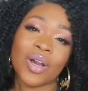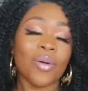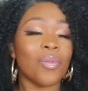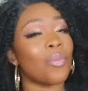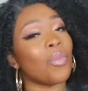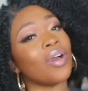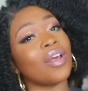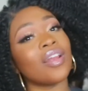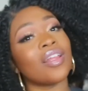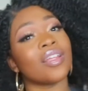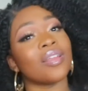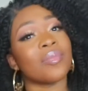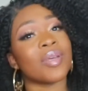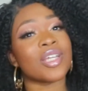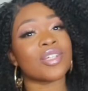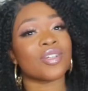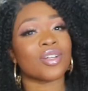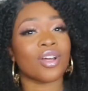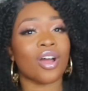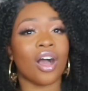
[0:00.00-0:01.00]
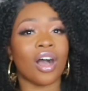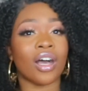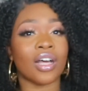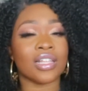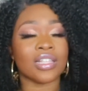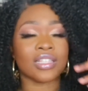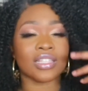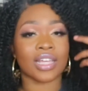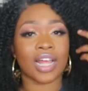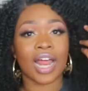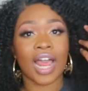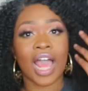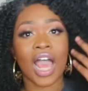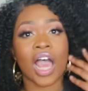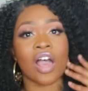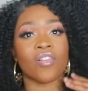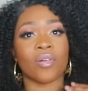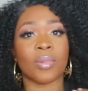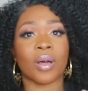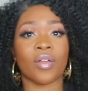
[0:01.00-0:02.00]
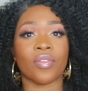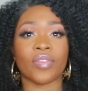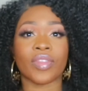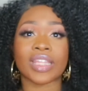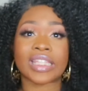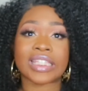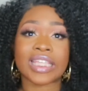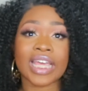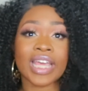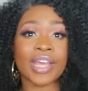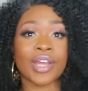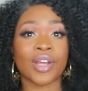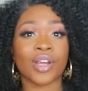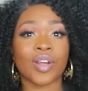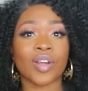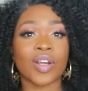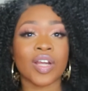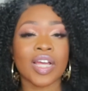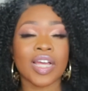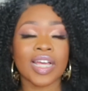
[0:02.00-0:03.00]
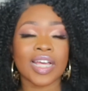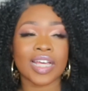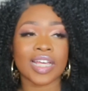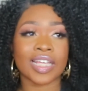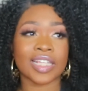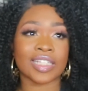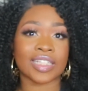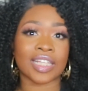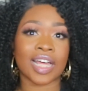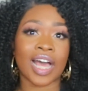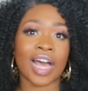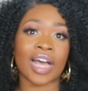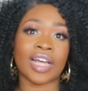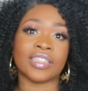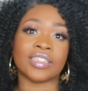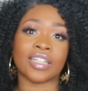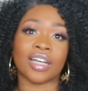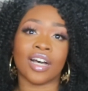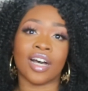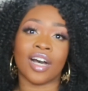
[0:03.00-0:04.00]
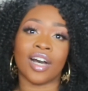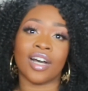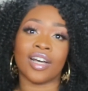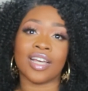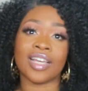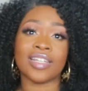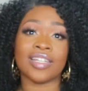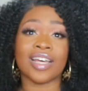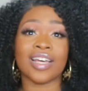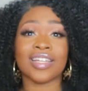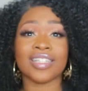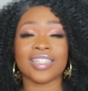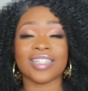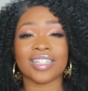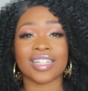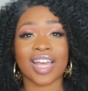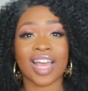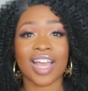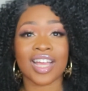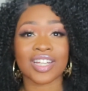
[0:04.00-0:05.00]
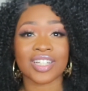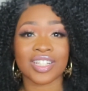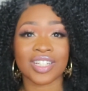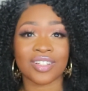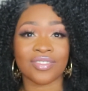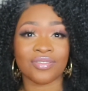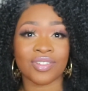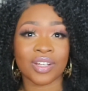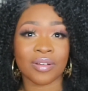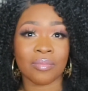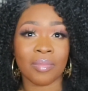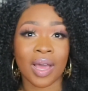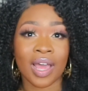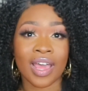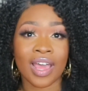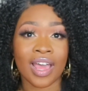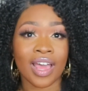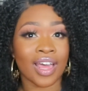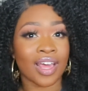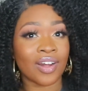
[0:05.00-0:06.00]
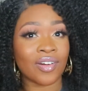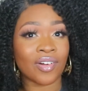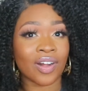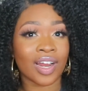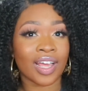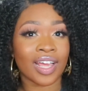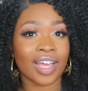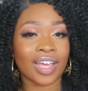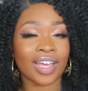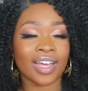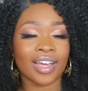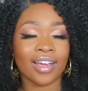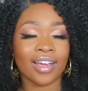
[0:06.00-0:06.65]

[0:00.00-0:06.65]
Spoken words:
One of the major cons that I have about this hair is that it doesn't actually fit my head right.